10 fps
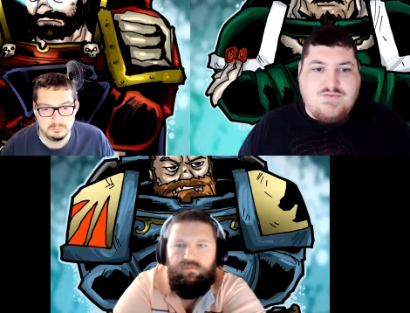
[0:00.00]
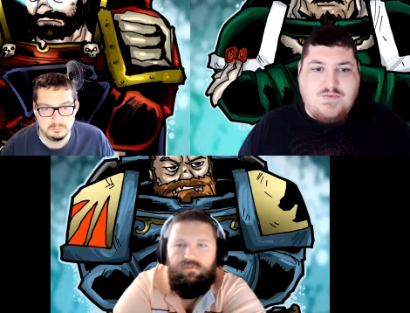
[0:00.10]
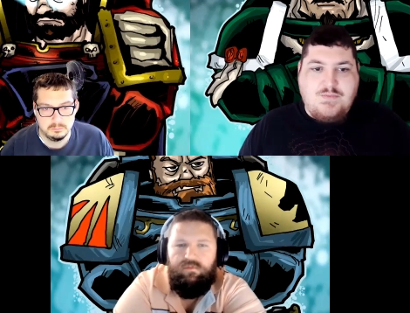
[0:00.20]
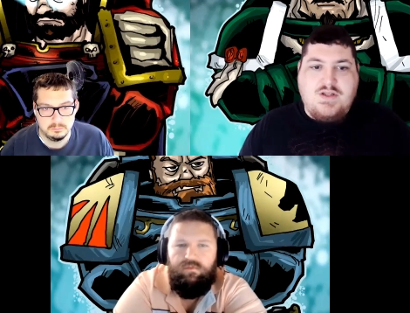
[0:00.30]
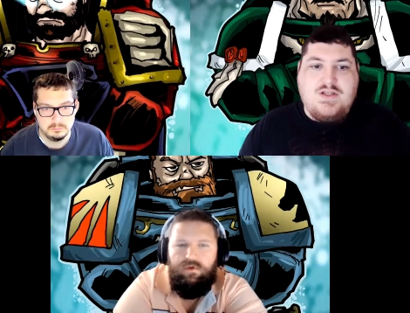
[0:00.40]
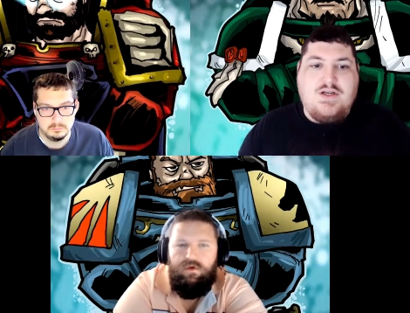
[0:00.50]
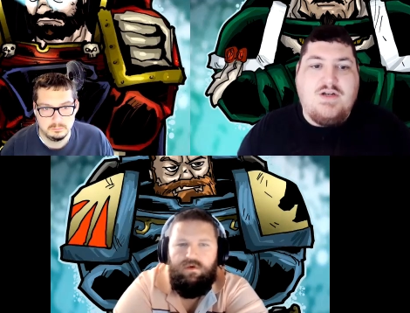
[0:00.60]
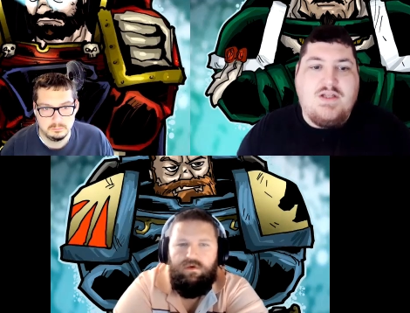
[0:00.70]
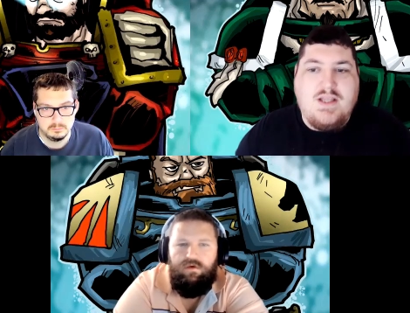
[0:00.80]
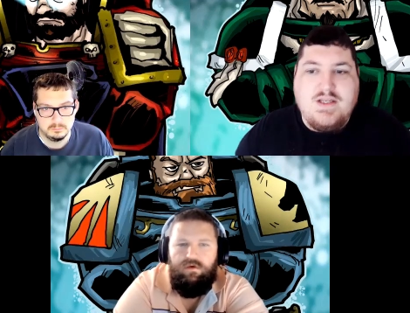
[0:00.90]
Speaker 1: from the
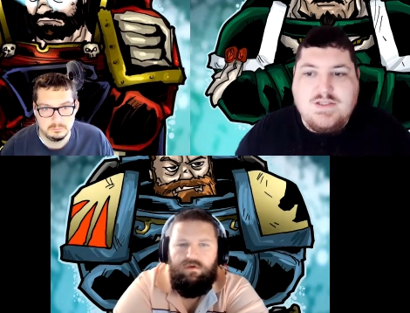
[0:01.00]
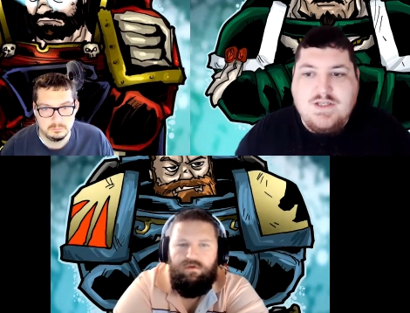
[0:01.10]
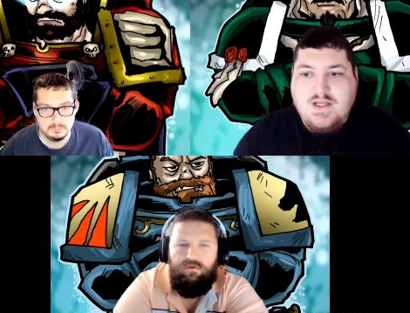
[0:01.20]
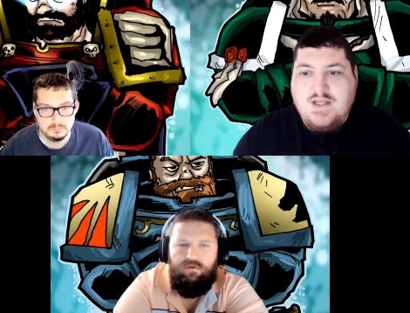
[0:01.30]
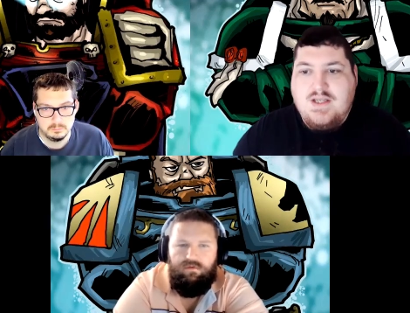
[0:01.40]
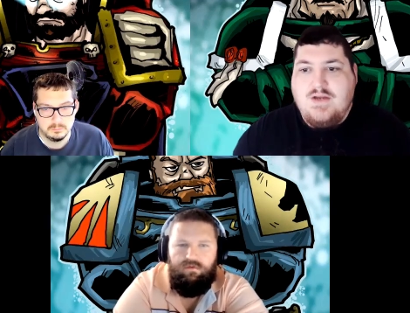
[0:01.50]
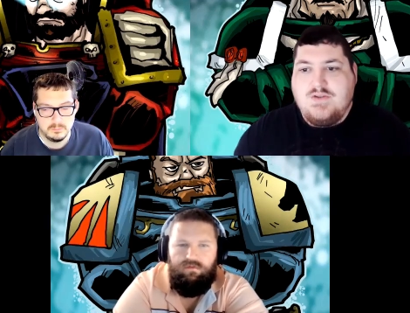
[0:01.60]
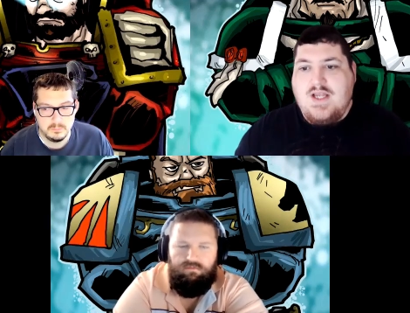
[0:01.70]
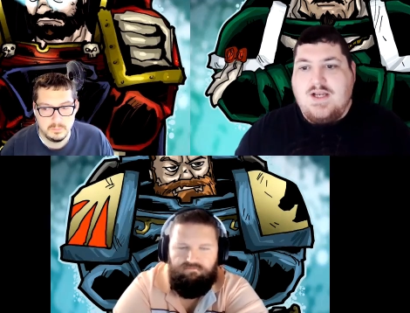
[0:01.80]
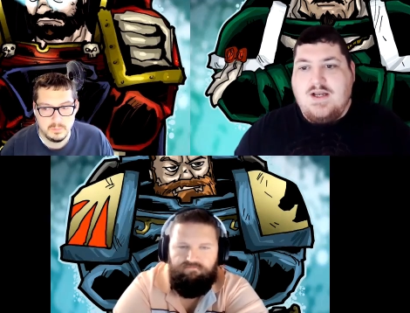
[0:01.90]
Tyranid list. You know,
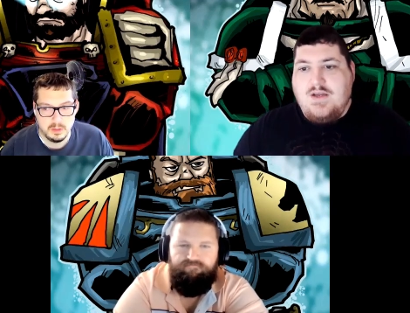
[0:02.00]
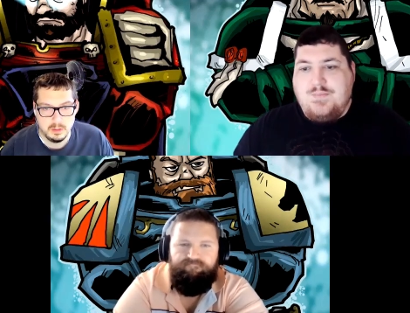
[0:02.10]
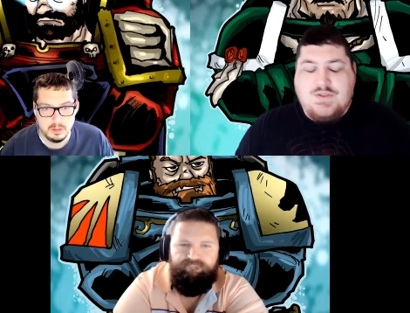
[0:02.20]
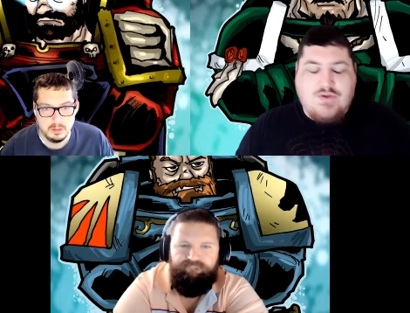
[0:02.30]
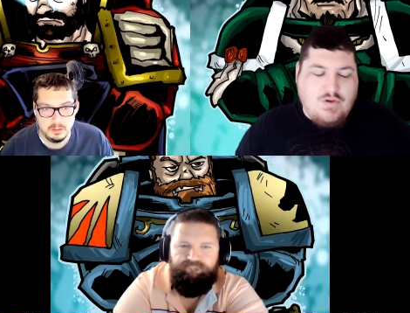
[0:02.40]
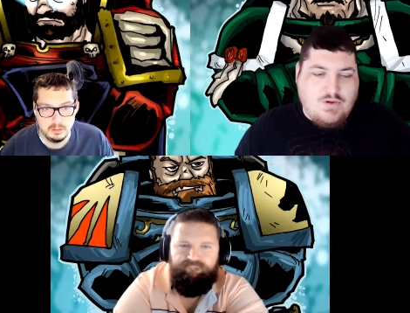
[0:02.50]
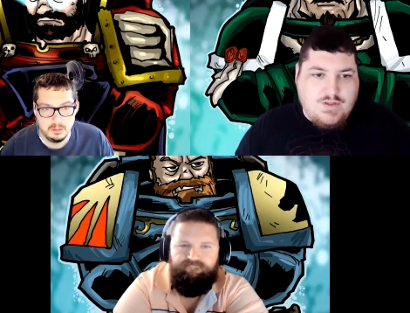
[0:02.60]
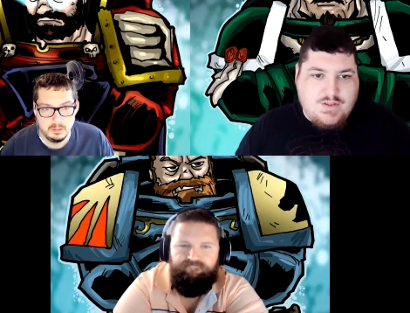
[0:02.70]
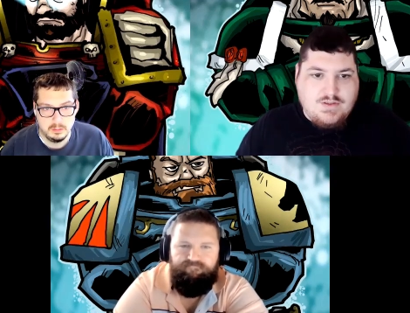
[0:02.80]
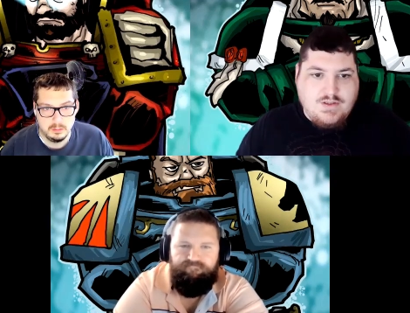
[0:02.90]
take a, a patrol
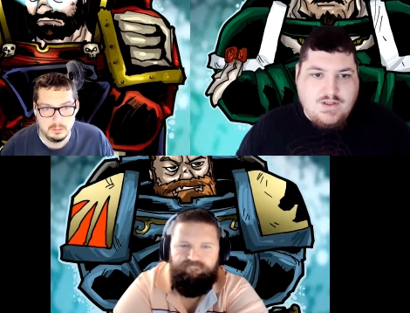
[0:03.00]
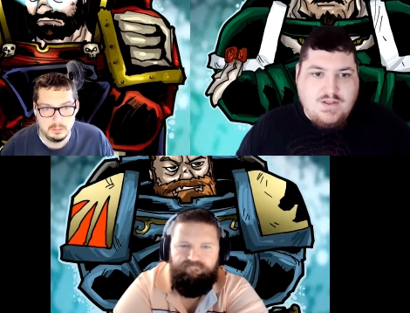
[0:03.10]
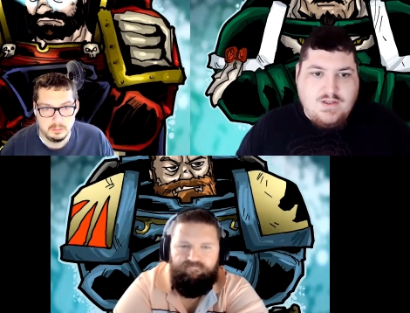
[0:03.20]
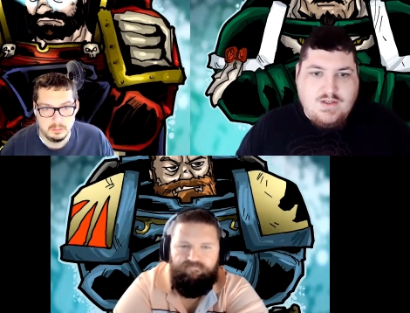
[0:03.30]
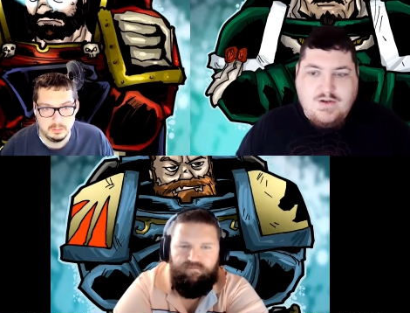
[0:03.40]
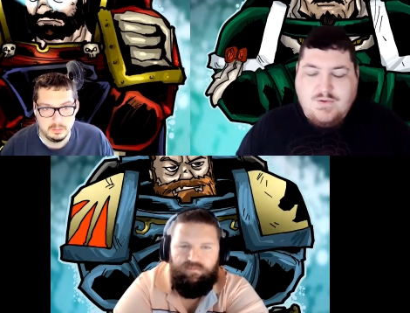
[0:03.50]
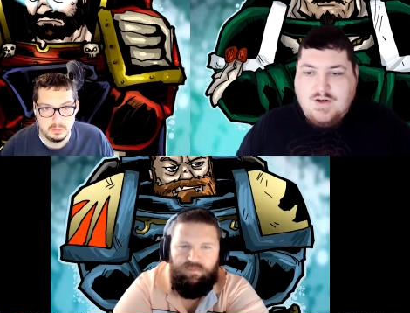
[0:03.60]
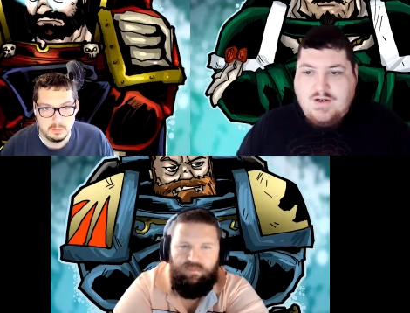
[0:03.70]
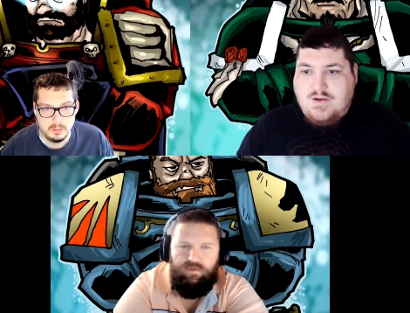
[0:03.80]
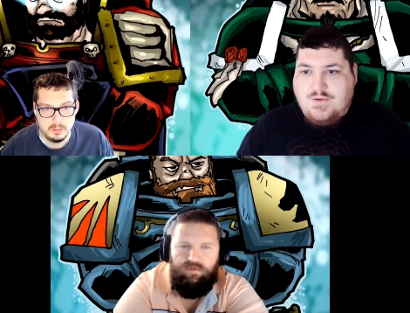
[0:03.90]
and
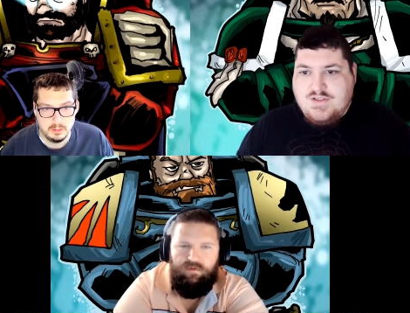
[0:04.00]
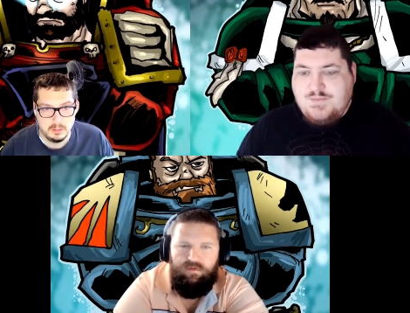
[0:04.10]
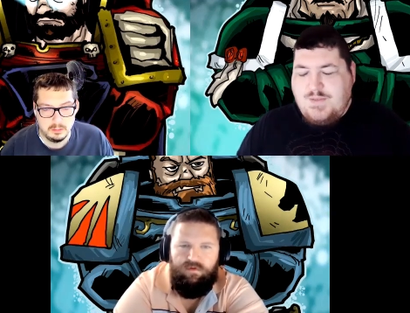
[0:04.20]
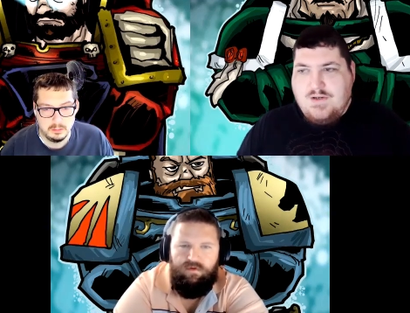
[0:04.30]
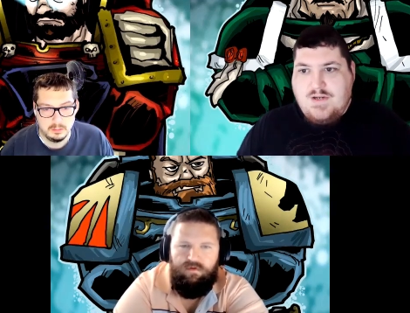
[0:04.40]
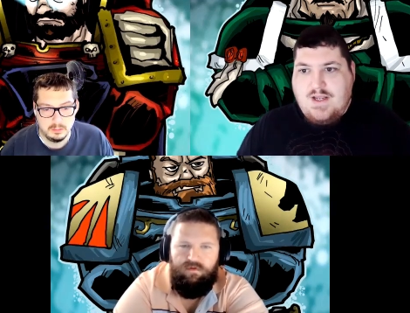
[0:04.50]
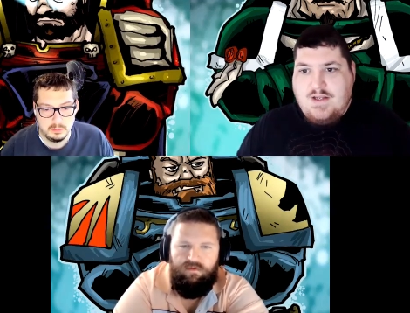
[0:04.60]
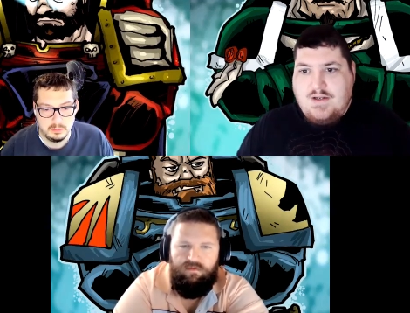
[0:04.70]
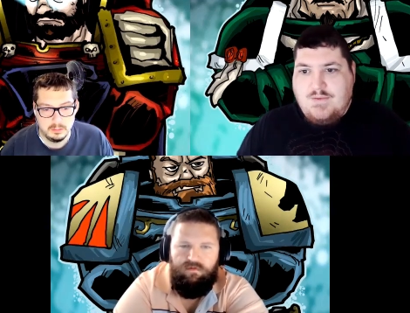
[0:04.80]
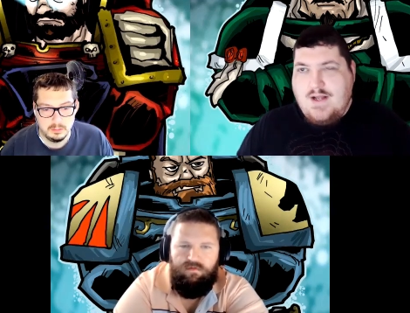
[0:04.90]
or a, or a spearhead.
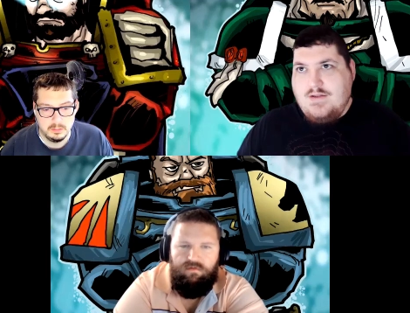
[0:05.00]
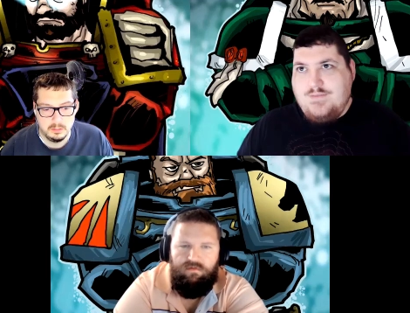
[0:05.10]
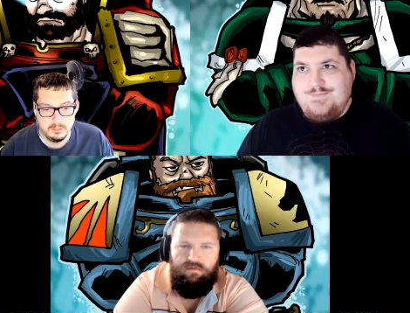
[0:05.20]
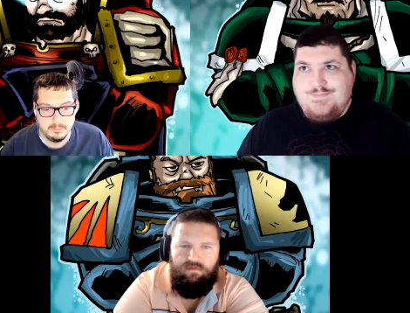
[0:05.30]
Well.